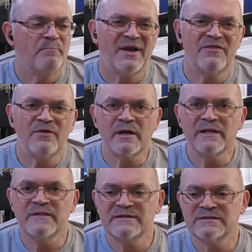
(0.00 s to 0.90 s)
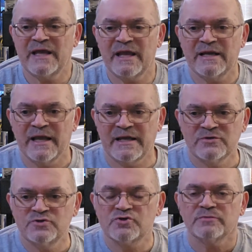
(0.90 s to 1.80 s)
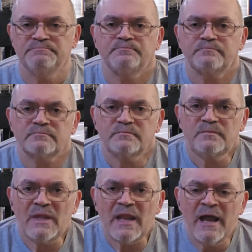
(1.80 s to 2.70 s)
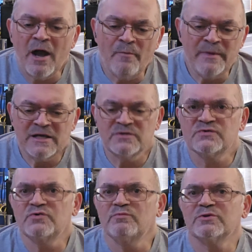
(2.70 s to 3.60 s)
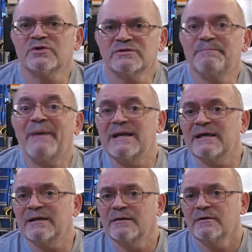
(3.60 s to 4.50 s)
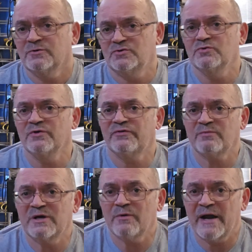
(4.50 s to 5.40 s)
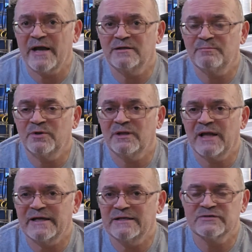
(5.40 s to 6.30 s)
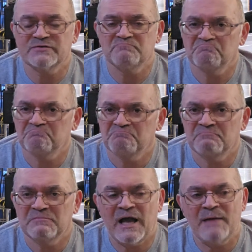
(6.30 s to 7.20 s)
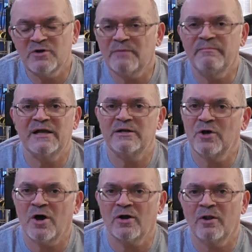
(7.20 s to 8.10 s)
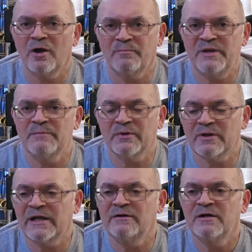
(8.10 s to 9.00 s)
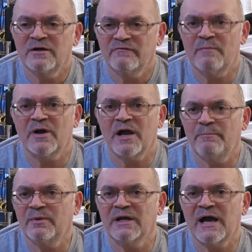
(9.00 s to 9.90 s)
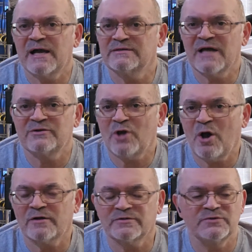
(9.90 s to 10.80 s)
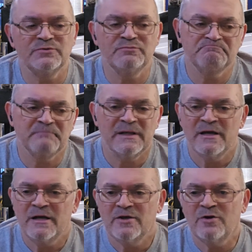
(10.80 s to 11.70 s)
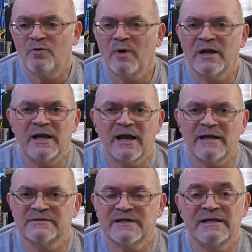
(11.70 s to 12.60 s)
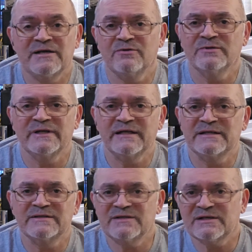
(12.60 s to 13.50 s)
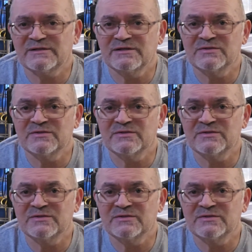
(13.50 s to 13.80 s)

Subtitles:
But I thought, in this day and age, how many consumers are spending $2 to $3 grand to put lights? I'm going to bet not a lot of people. And from a couple of guys I talked to, one guy said he only did 6